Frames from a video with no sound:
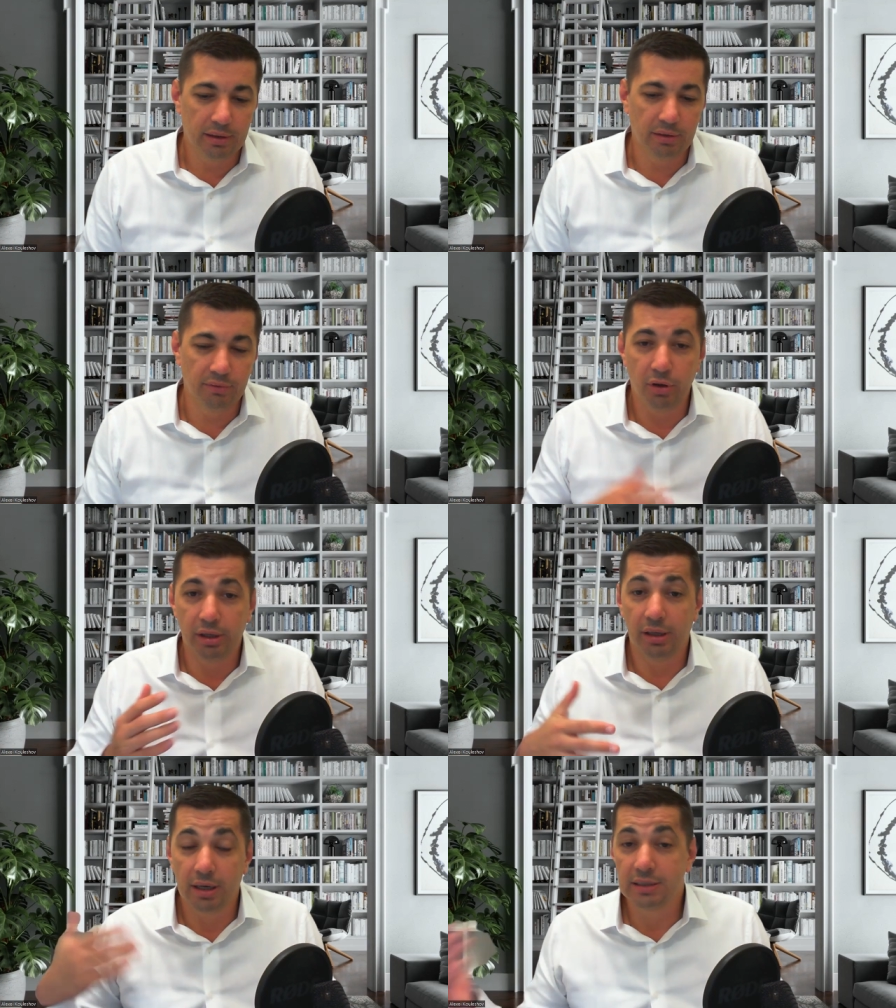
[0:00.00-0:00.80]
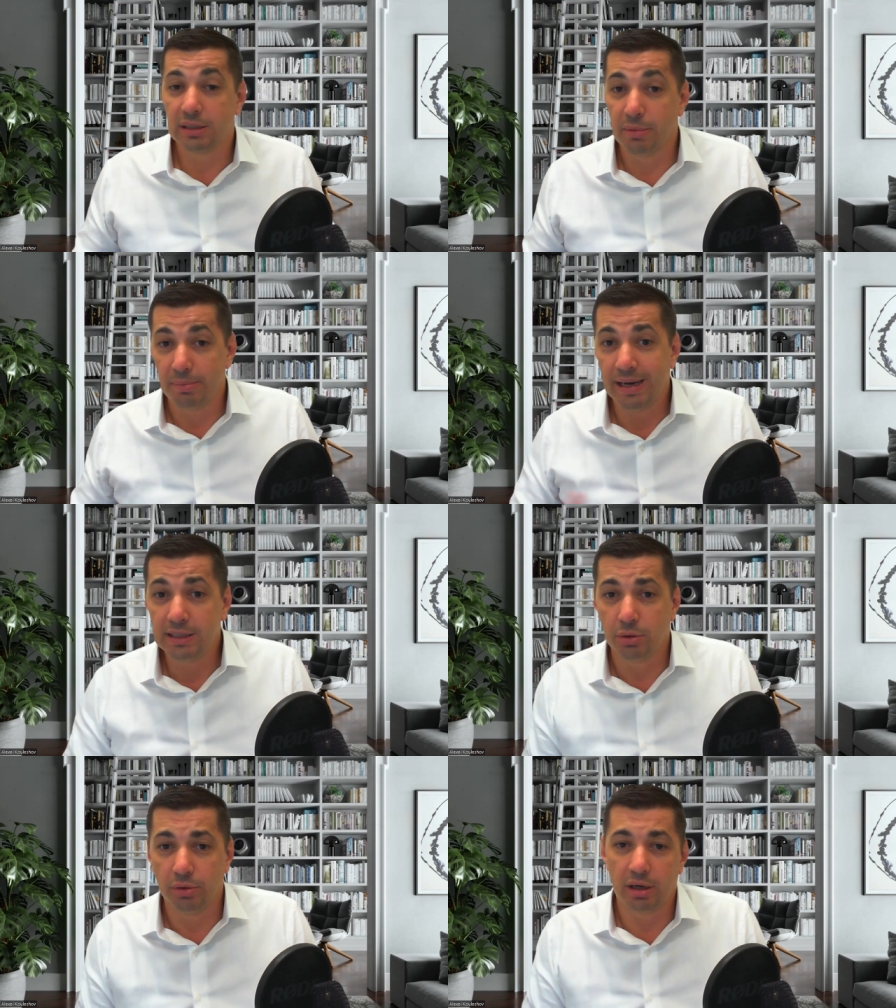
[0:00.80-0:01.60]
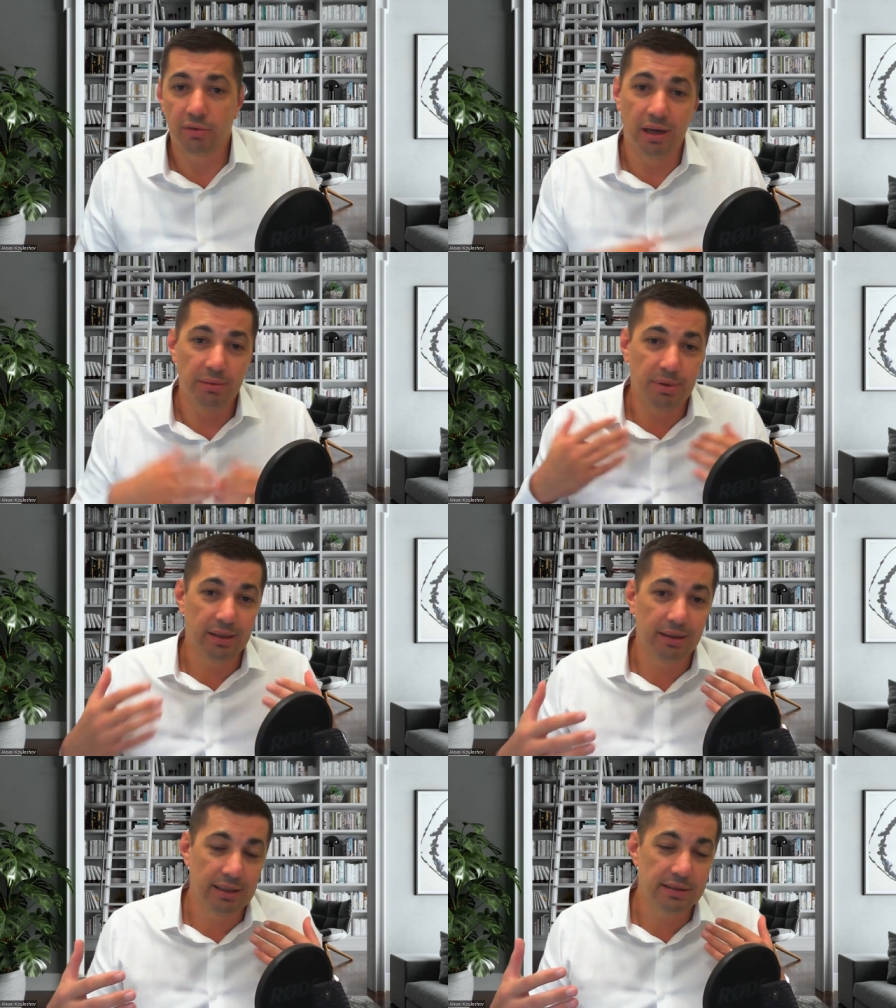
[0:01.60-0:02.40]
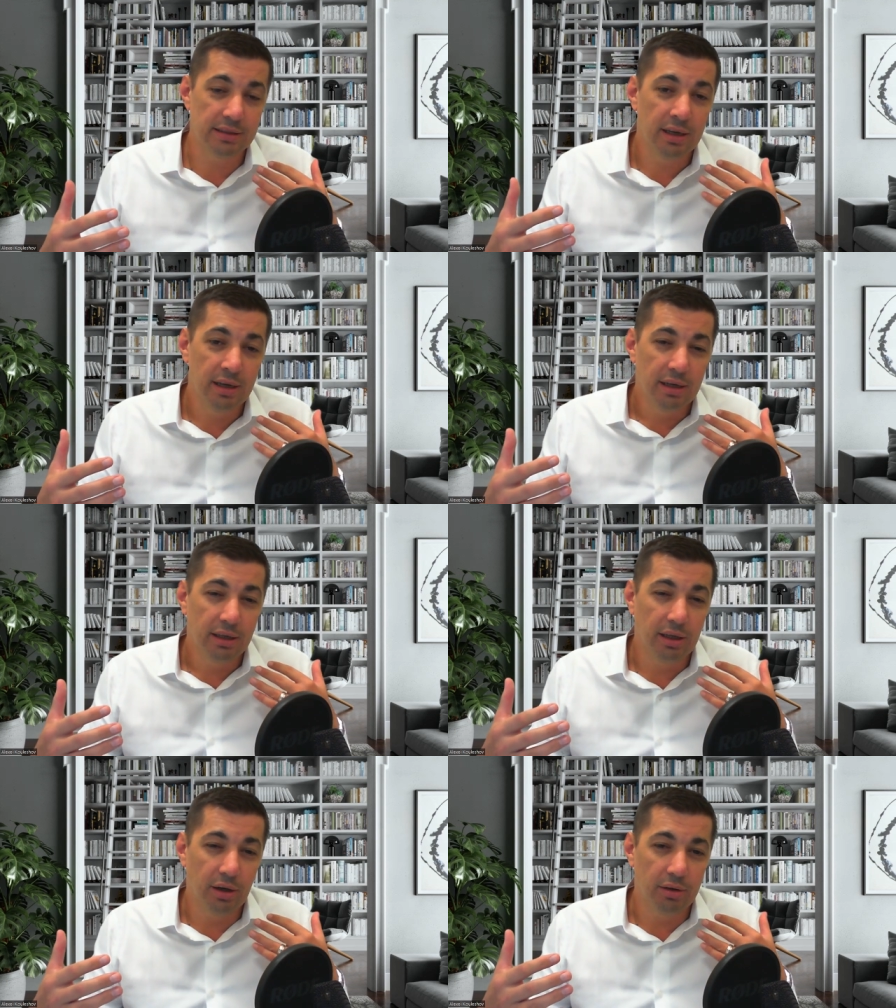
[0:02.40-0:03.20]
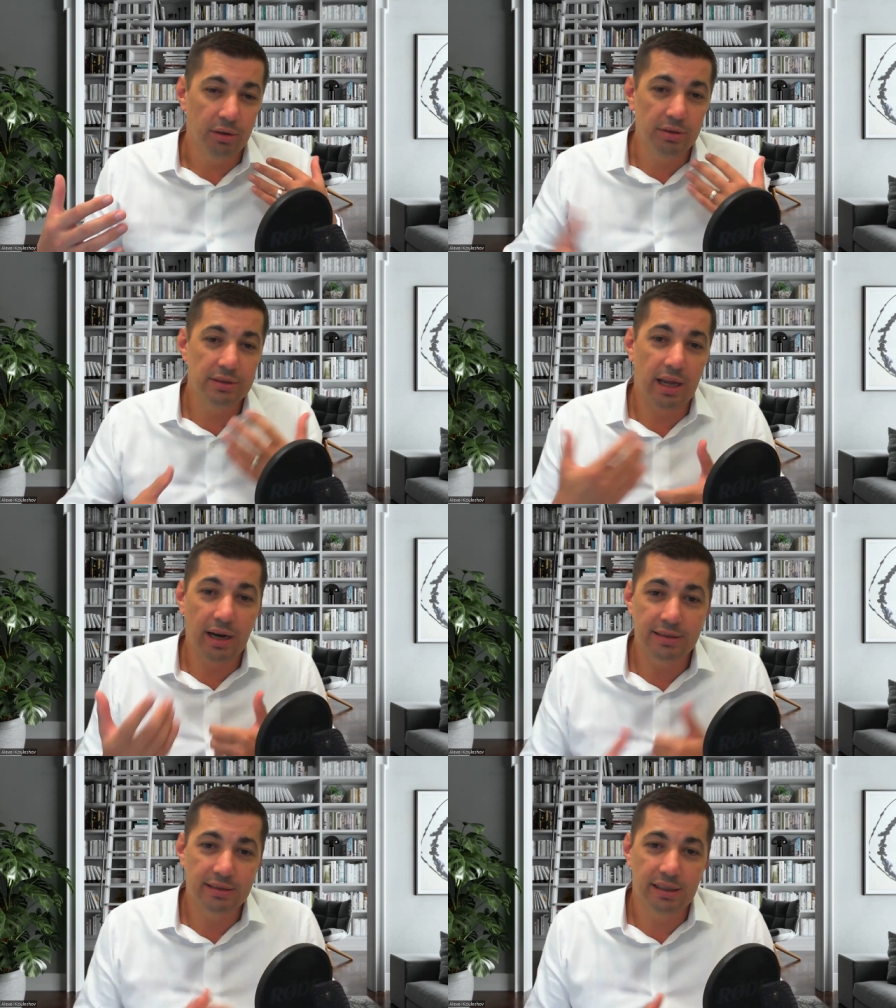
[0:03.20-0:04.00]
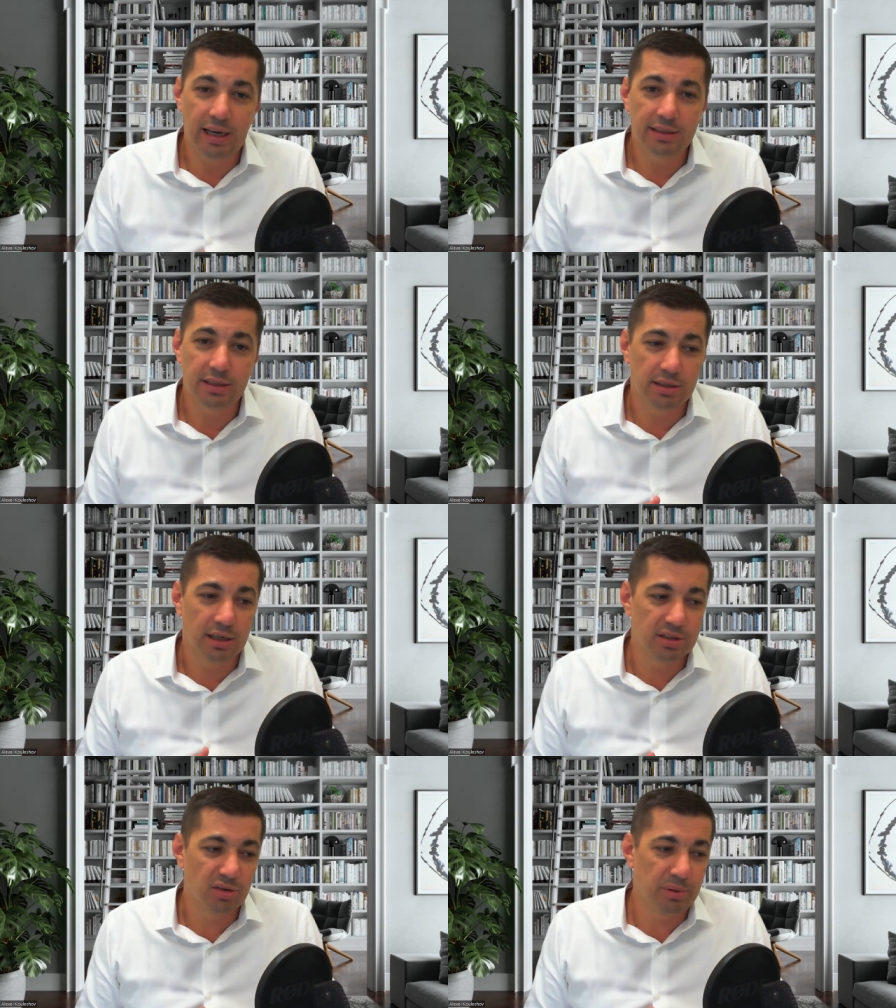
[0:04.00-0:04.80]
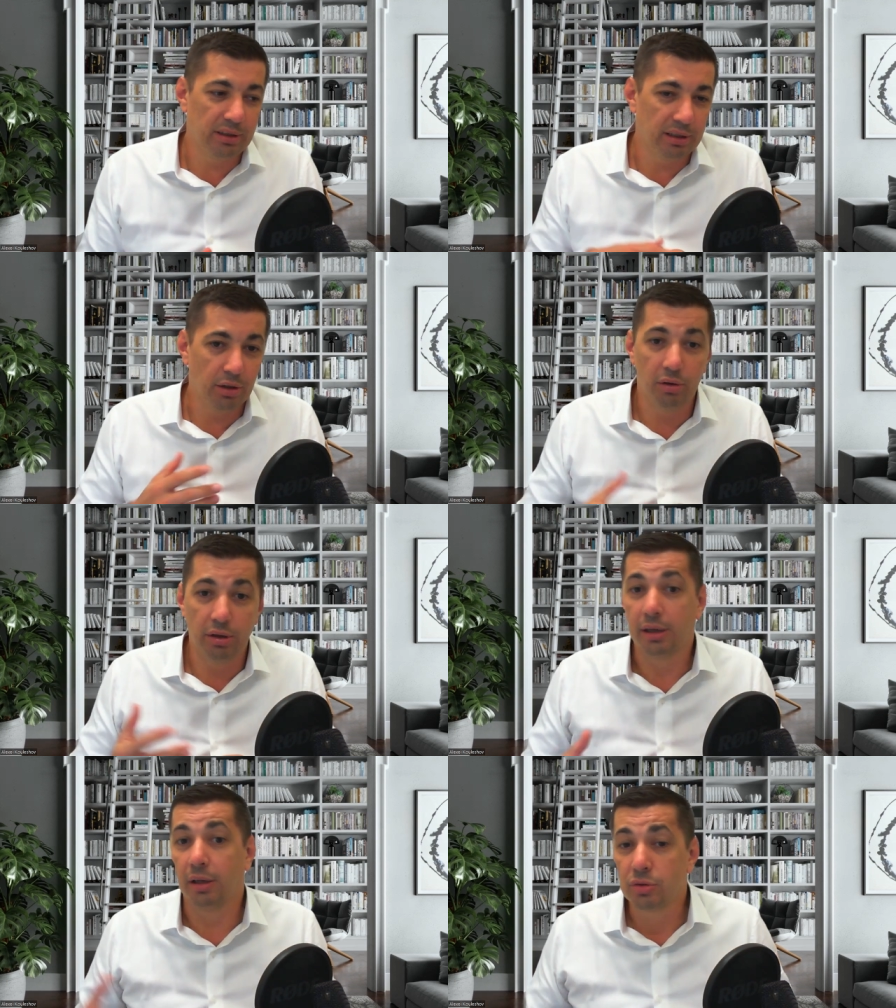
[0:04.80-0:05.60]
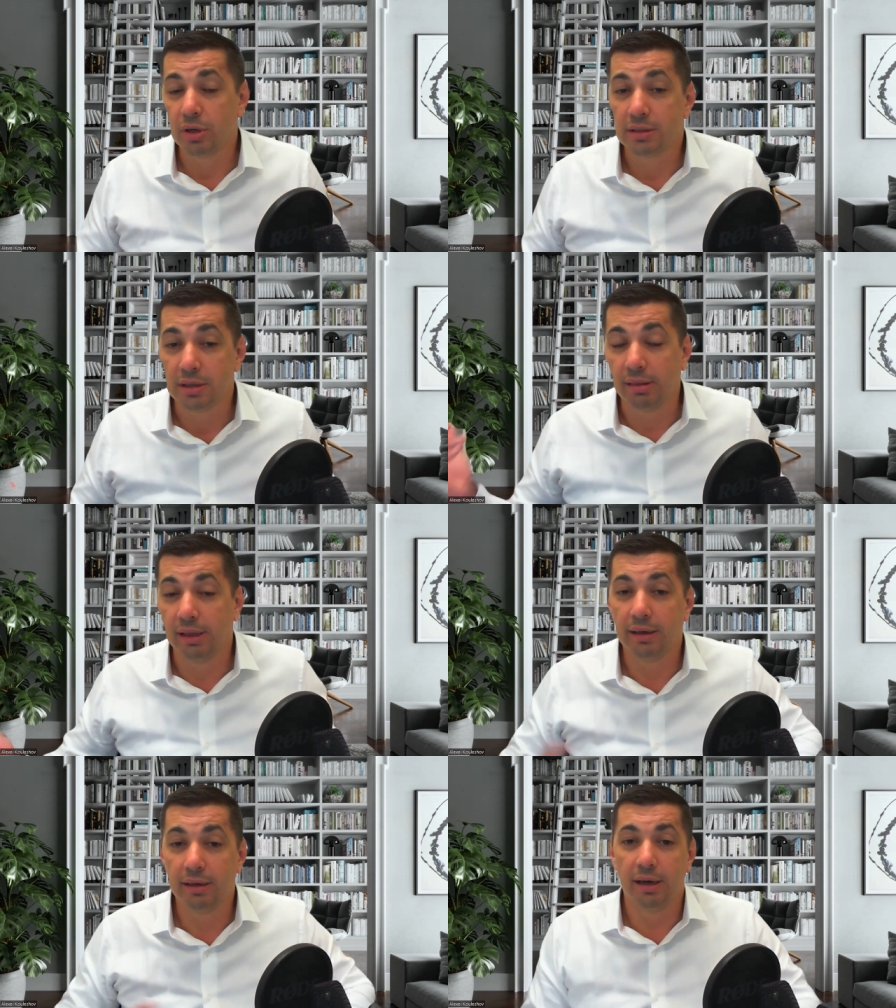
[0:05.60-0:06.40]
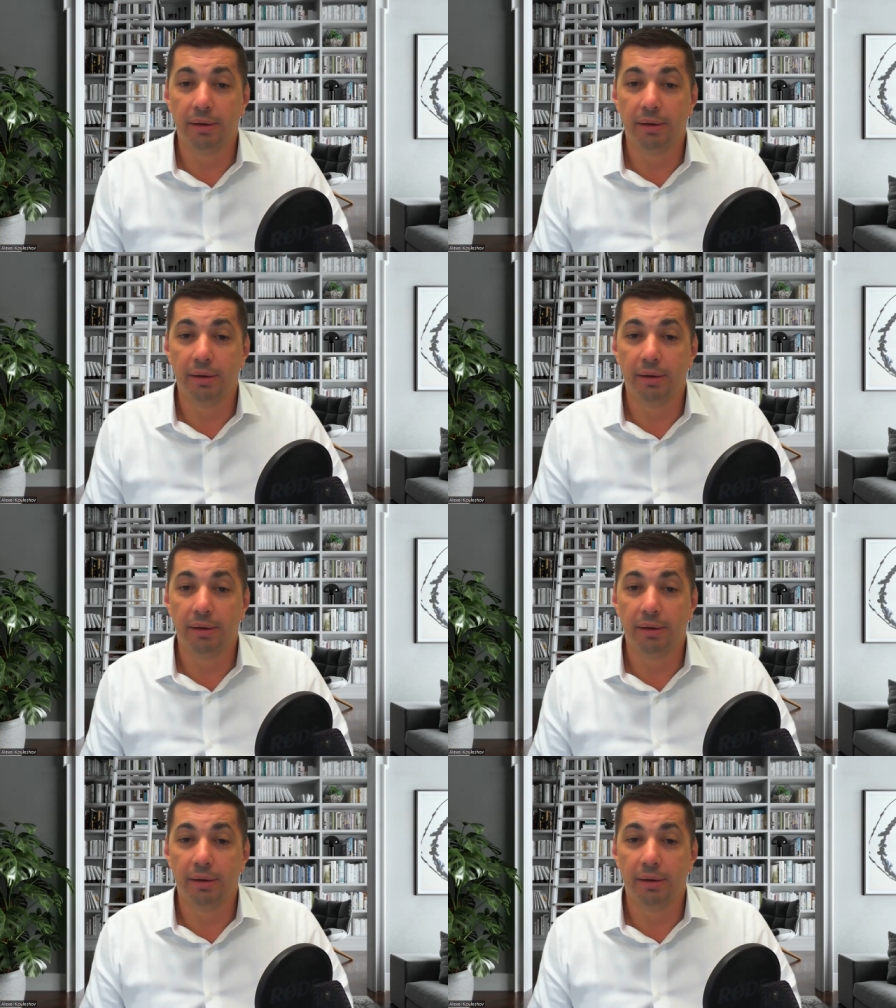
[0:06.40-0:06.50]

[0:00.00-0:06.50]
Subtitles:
converting the customer based on that grant, but at least, use that as the exercise of building know, like, and trust. I think,